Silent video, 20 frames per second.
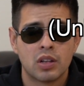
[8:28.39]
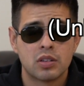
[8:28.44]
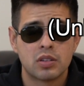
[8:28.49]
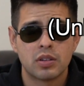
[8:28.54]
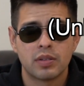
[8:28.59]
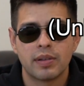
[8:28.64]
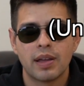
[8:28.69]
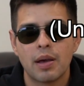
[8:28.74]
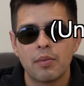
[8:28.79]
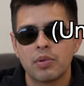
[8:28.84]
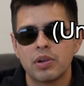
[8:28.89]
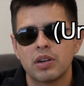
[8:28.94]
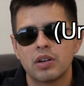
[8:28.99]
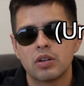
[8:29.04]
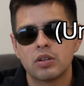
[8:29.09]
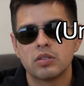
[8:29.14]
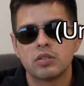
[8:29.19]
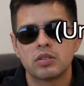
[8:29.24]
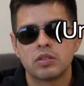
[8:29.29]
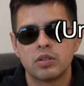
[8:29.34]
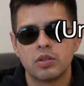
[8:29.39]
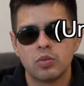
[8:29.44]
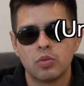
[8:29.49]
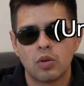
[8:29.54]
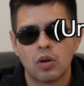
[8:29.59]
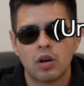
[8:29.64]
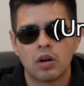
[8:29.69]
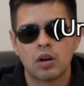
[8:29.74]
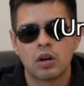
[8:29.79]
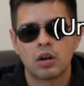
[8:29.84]
So if you have one of those,
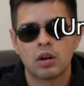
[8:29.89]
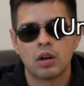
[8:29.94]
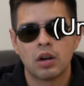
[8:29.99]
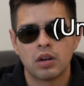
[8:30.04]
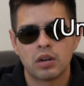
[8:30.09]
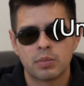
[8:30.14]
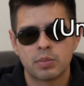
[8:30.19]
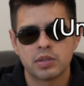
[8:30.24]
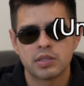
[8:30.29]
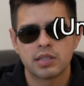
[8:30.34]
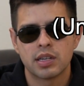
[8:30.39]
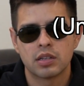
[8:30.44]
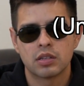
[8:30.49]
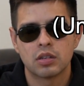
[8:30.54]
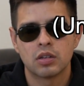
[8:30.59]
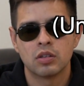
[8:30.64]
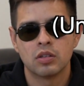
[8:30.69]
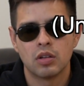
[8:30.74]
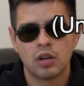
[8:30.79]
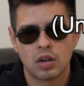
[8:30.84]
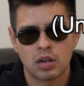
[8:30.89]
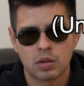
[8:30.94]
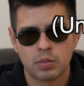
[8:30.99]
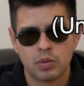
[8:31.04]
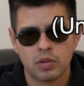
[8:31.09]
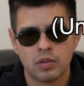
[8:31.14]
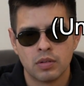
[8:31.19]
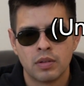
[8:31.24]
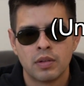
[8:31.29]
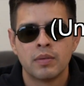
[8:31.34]
you are 100%
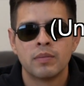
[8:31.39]
unlockable.